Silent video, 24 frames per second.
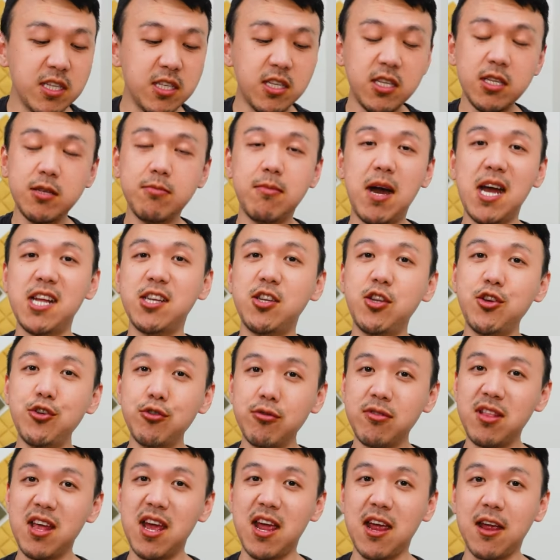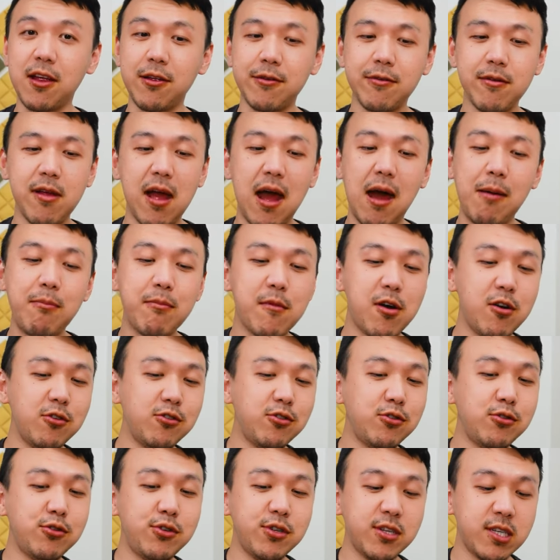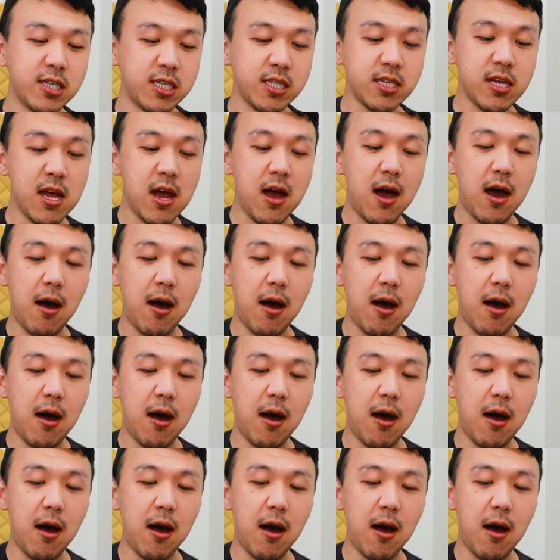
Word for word: This is my new thing. I'm going to just